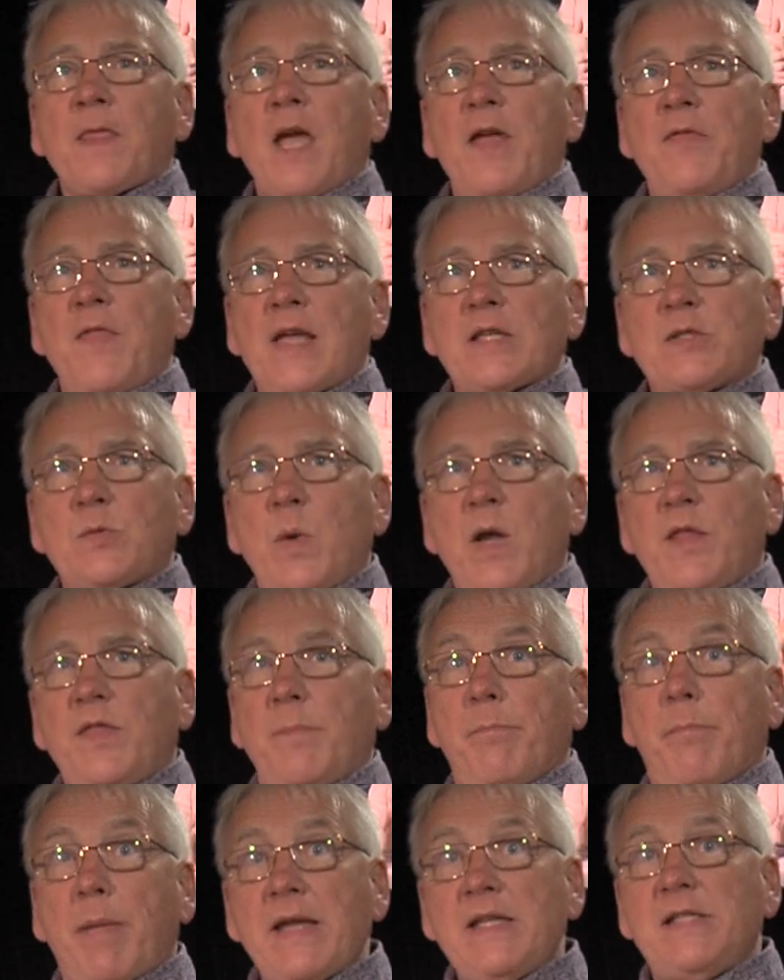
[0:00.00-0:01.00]
and that's where
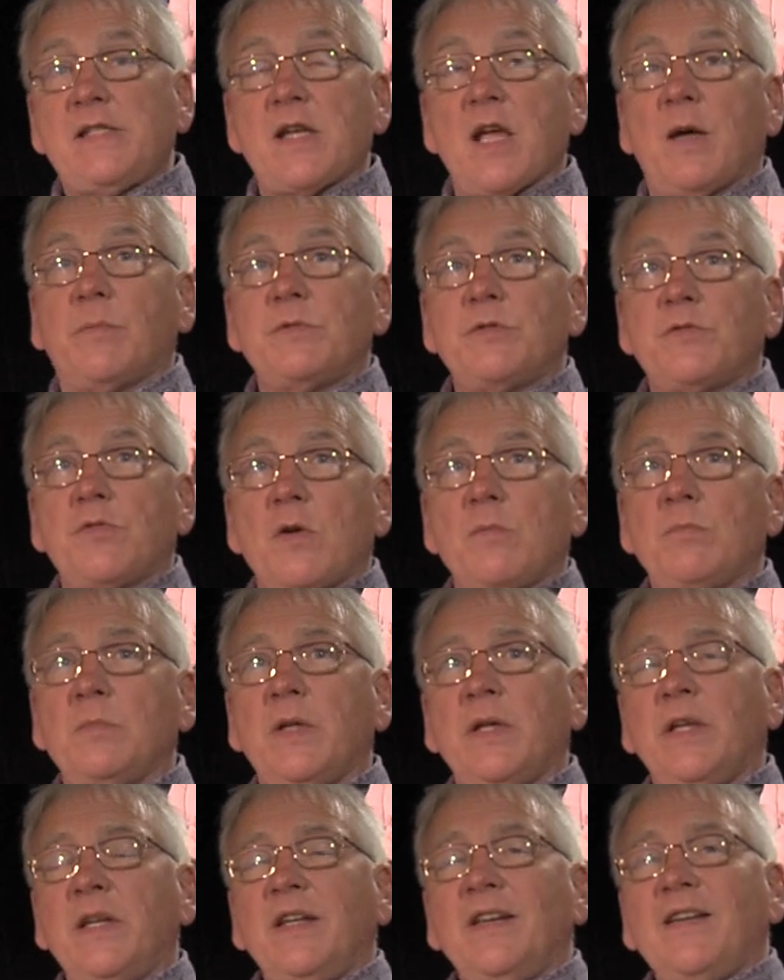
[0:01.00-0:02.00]
the bass comes from
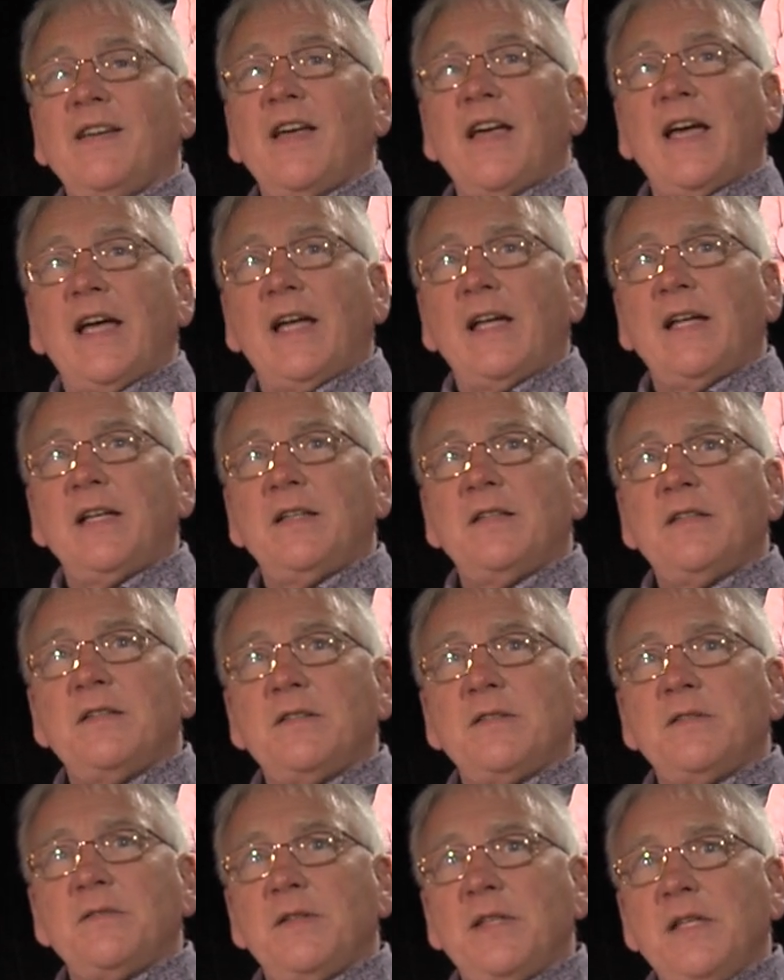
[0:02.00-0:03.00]
and
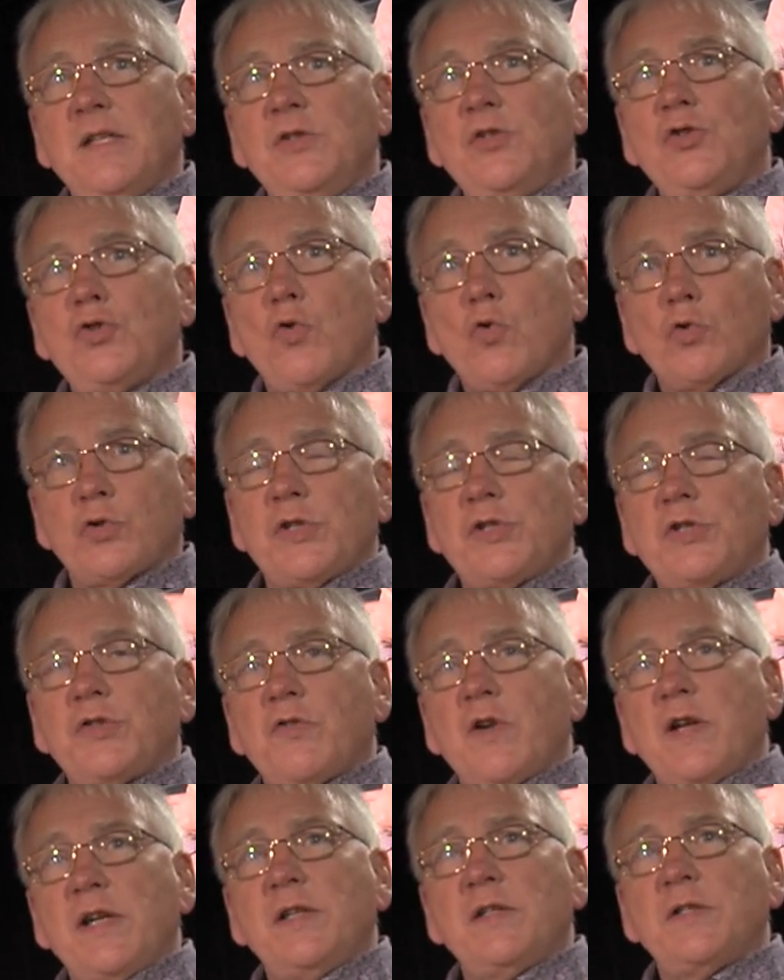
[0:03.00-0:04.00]
the shorter
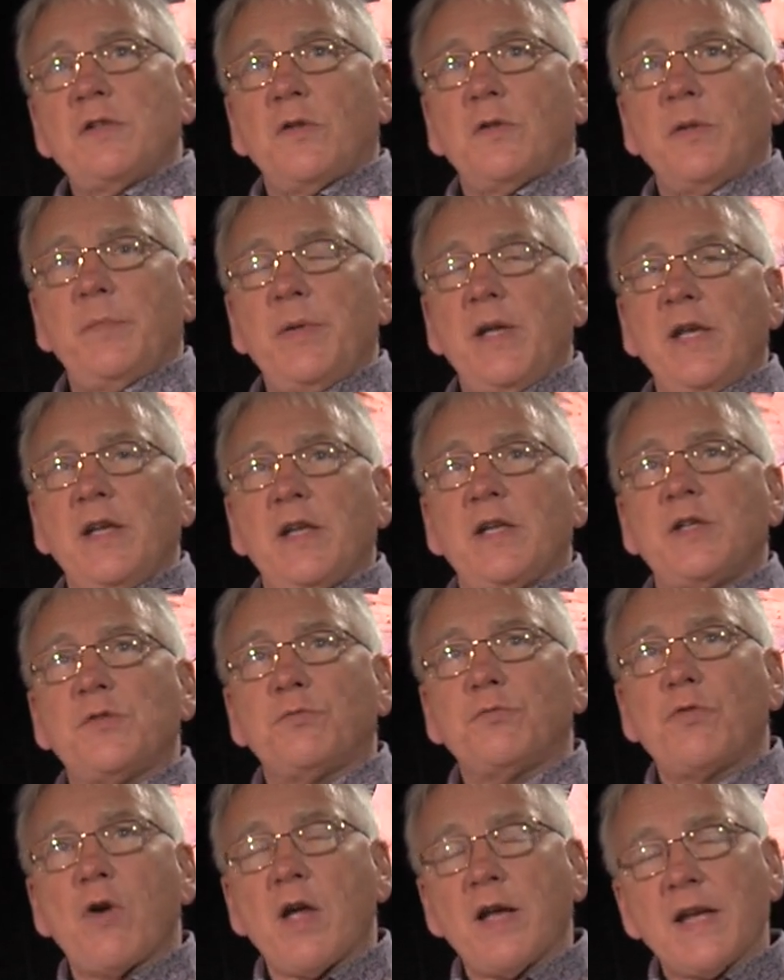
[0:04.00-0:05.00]
strings on the
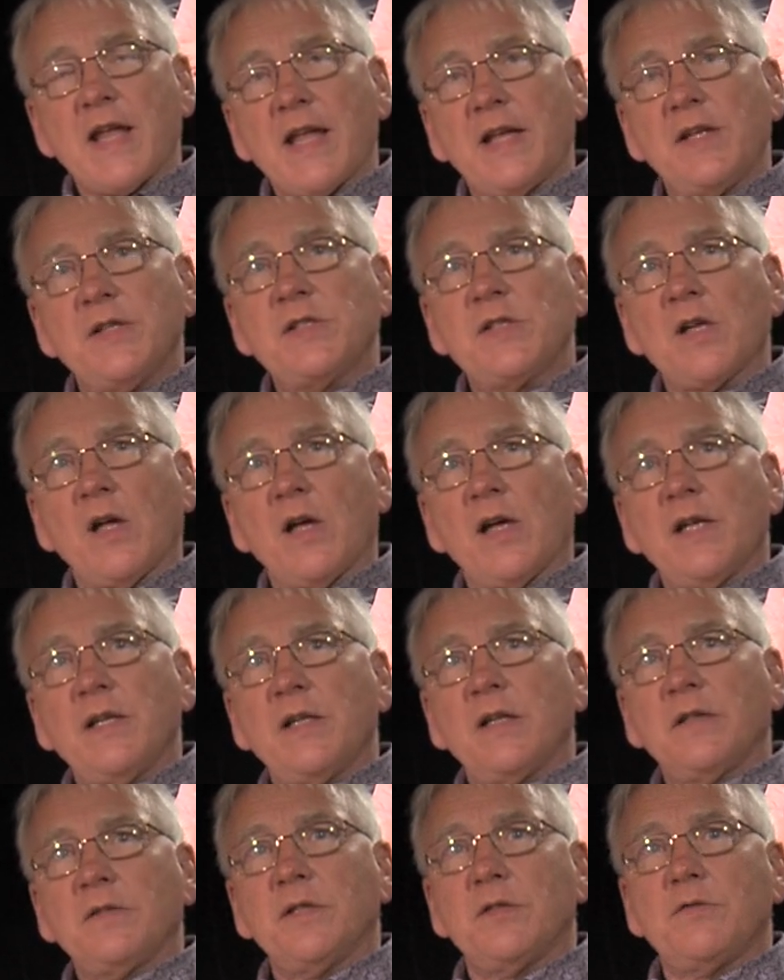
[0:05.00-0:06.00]
pianist's right hand
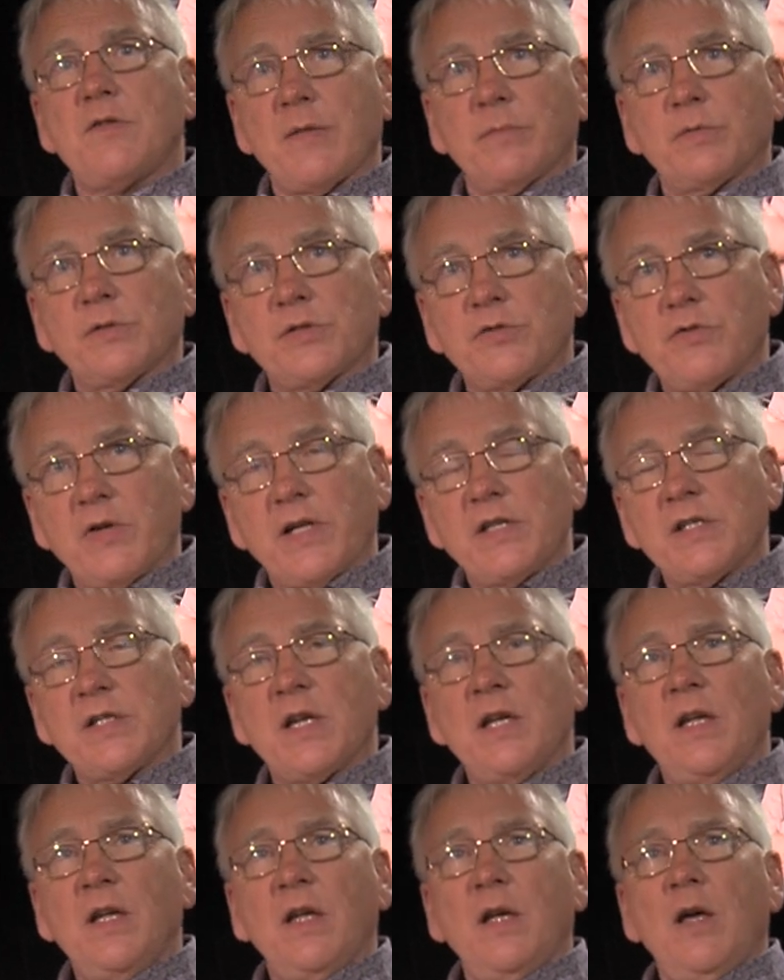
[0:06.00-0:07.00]
side, the treble
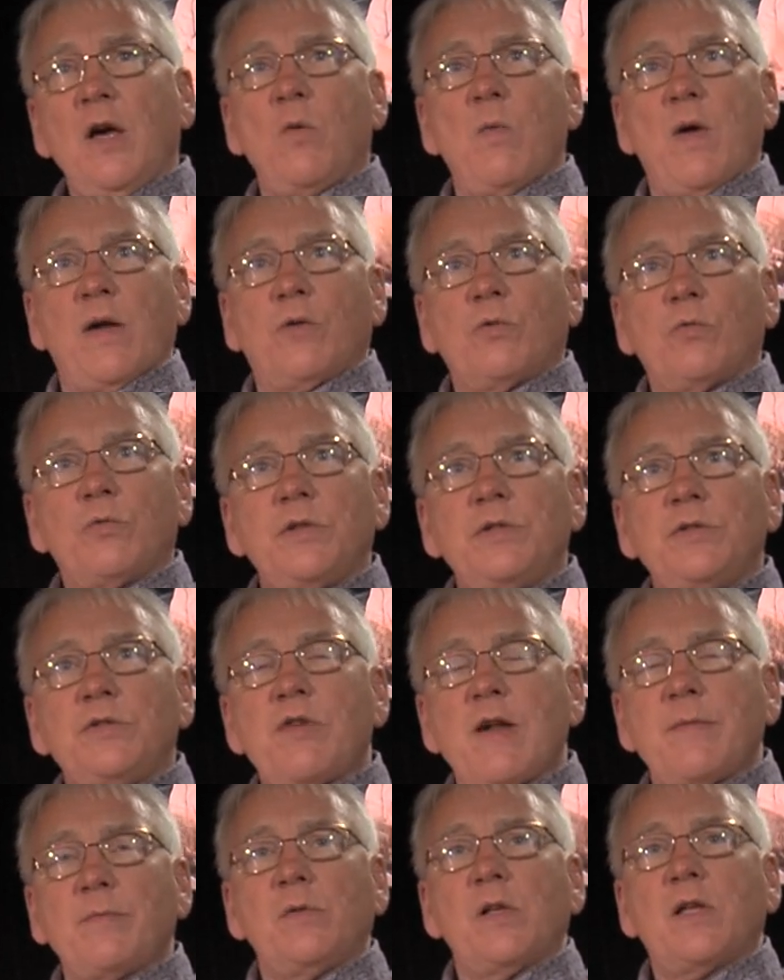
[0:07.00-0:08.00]
strings, are where all the
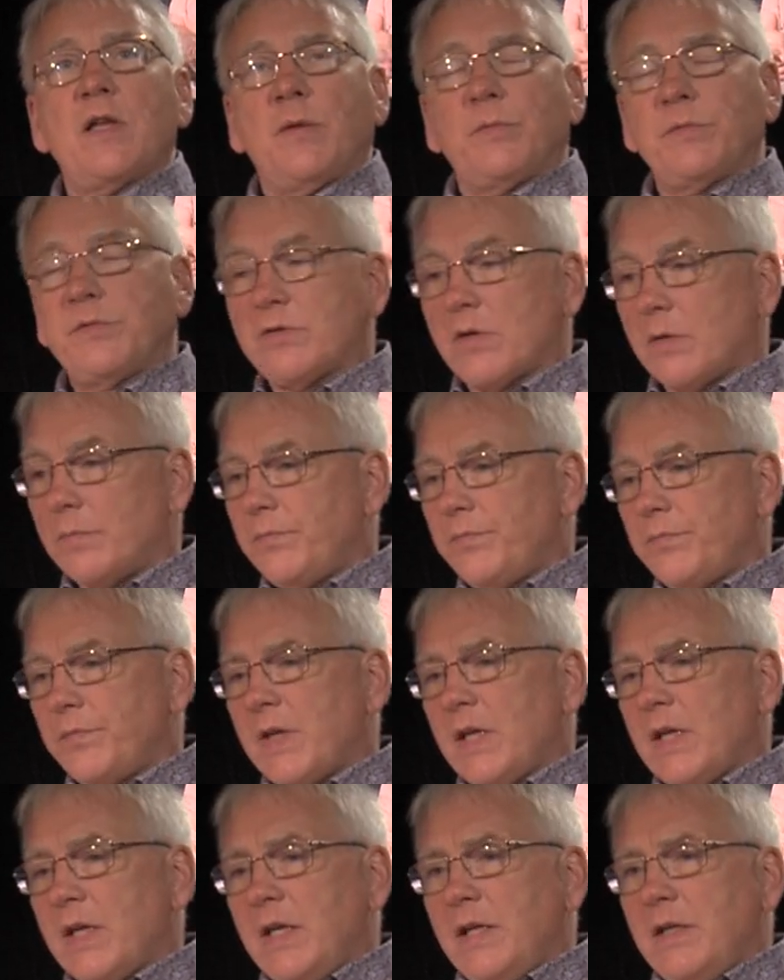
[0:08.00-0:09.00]
treble comes from.
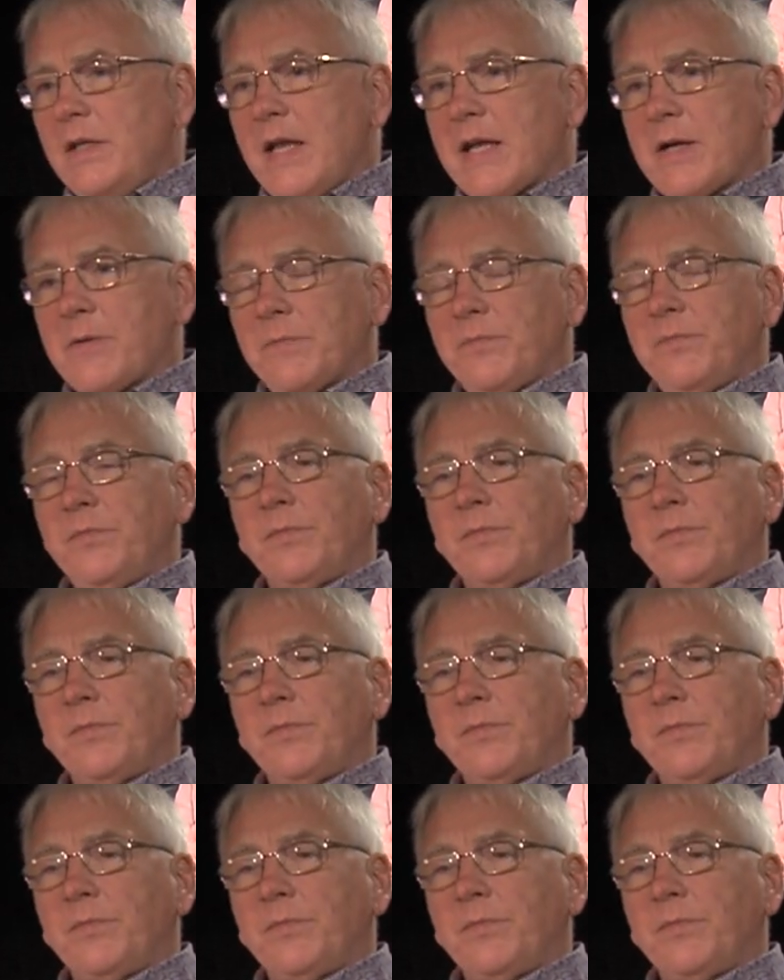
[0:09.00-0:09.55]
Now,